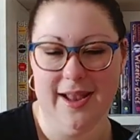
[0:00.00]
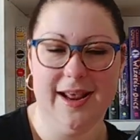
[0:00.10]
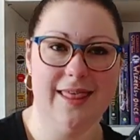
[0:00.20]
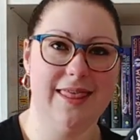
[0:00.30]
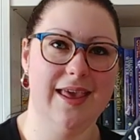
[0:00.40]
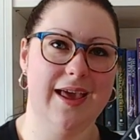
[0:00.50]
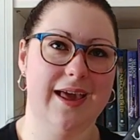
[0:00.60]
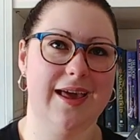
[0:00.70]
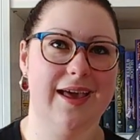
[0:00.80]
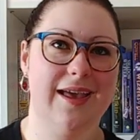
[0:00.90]
And I
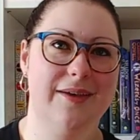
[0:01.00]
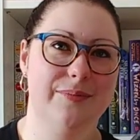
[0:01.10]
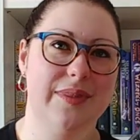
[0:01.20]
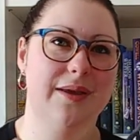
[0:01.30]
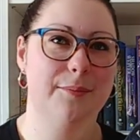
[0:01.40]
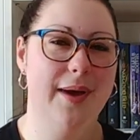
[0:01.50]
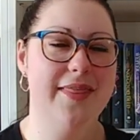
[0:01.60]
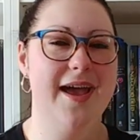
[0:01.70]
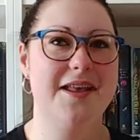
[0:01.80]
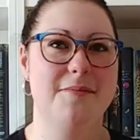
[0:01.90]
think by
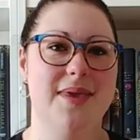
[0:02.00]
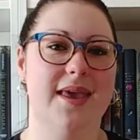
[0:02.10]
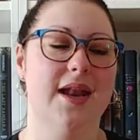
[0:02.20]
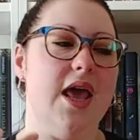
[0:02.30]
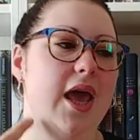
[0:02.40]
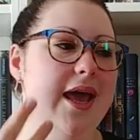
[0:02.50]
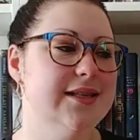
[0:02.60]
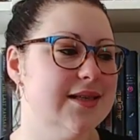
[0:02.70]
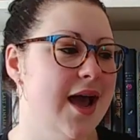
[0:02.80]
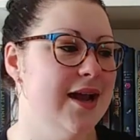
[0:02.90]
that I mean,
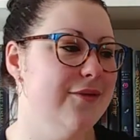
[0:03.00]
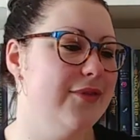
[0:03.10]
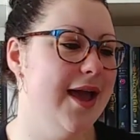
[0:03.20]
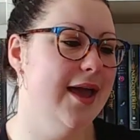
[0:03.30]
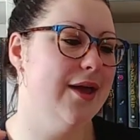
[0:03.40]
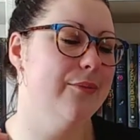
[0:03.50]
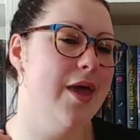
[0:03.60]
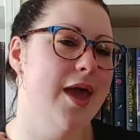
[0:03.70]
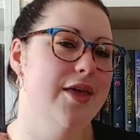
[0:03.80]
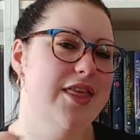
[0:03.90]
it's kind of like,
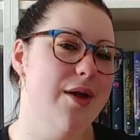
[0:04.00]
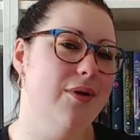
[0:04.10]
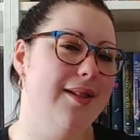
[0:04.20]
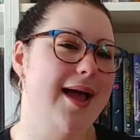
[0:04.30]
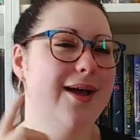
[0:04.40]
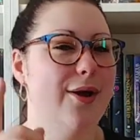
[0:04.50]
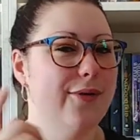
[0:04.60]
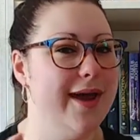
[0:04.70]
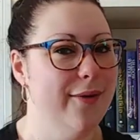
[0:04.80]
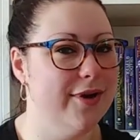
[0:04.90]
they were like,
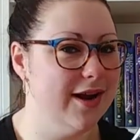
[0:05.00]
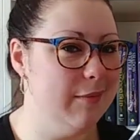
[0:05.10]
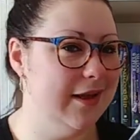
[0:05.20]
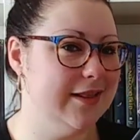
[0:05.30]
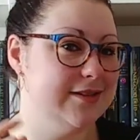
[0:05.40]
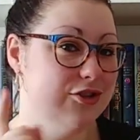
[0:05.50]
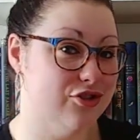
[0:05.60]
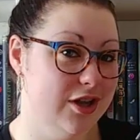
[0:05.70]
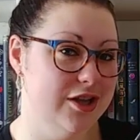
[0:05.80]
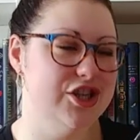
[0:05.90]
okay, we're going to make this a
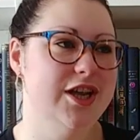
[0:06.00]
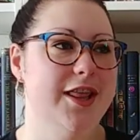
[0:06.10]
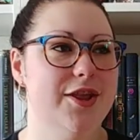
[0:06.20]
trilogy.